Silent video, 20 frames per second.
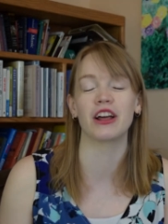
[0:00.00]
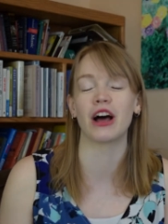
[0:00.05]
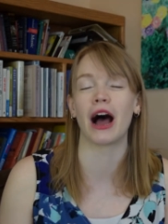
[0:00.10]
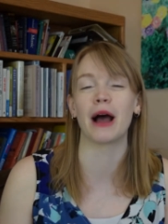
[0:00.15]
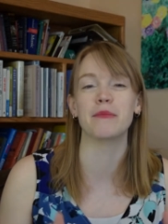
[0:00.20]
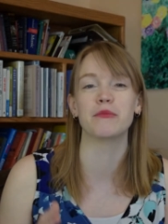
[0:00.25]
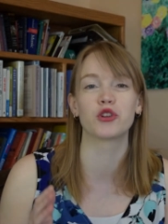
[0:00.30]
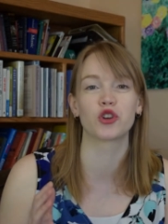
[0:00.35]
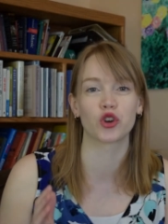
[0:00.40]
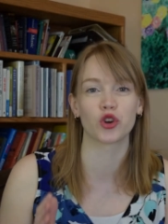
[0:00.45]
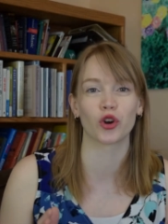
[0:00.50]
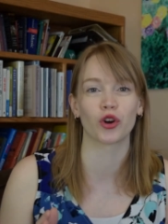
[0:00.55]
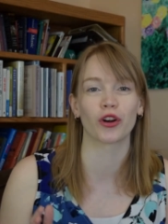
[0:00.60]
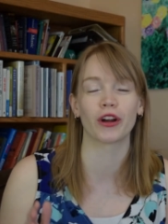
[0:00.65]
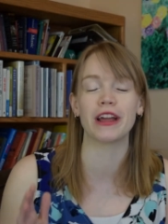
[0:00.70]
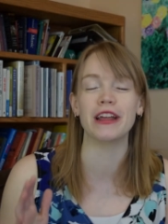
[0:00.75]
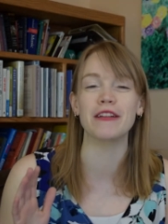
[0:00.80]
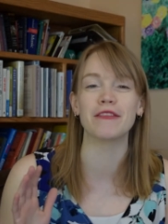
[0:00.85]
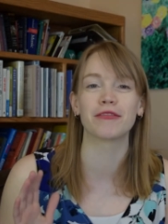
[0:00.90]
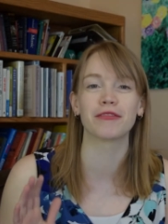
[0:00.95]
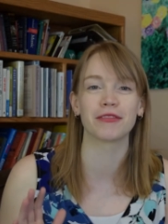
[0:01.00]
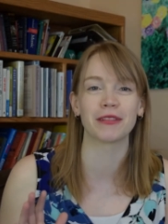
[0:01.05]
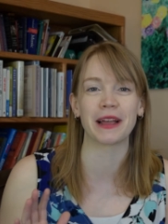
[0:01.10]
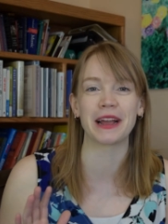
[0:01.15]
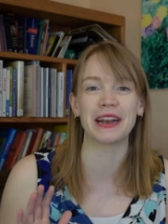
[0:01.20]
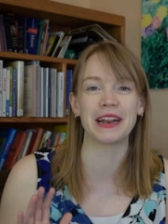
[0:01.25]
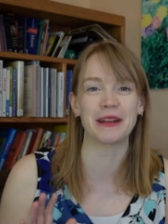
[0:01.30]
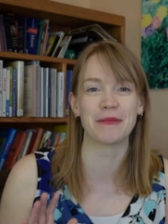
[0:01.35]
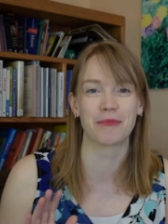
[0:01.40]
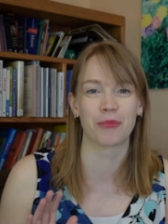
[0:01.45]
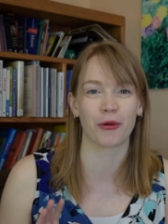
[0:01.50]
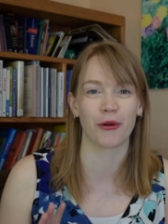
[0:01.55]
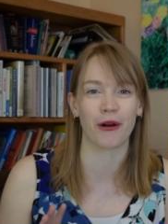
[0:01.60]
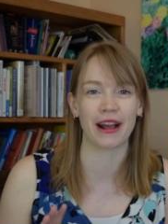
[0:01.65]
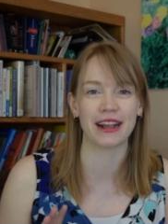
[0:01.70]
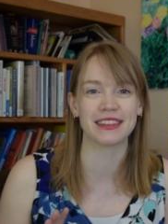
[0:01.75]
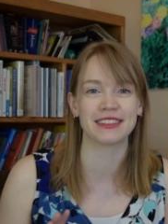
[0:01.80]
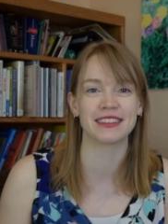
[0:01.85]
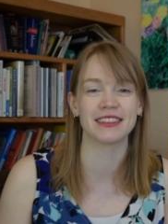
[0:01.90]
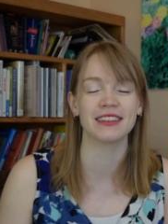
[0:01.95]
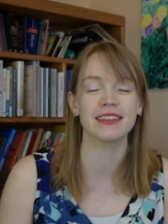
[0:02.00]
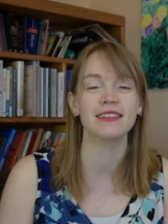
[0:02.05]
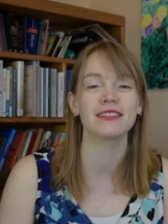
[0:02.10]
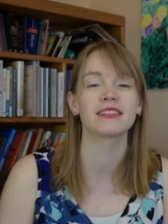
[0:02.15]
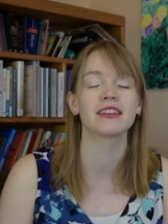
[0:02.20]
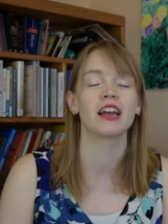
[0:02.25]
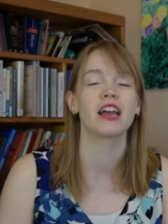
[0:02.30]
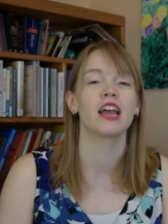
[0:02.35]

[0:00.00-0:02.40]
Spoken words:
I'm sure, inflated prices.